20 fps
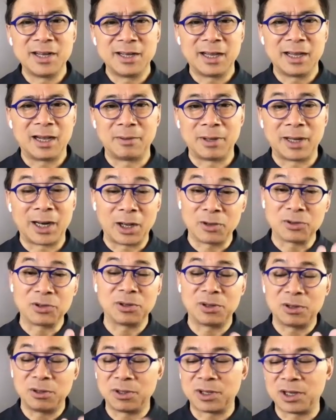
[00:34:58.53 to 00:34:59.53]
Um, and I also
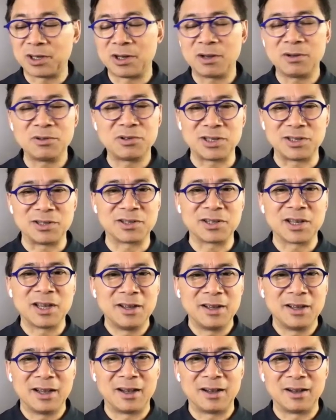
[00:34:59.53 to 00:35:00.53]
include the doses
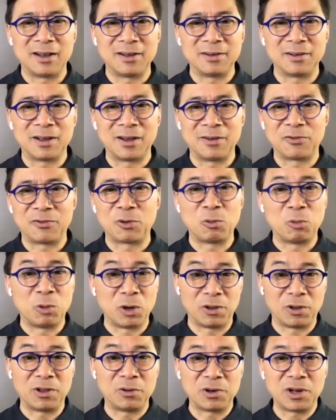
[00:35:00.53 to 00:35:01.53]
uh, uh, for
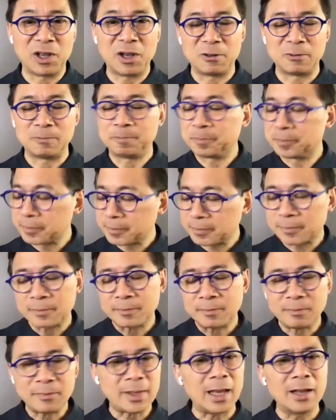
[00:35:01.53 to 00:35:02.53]
where they're known
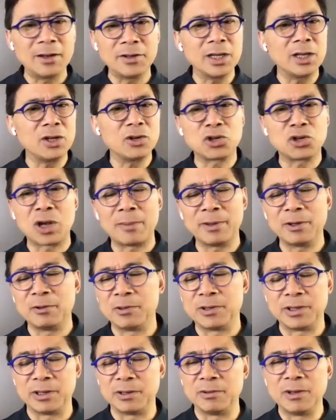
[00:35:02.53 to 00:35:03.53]
and take it shopping
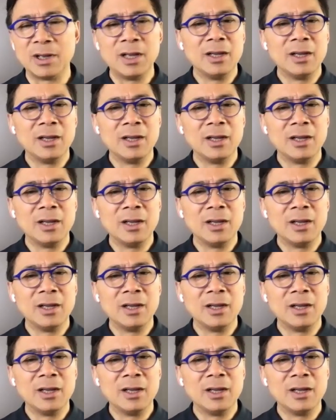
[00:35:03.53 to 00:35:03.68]
with you.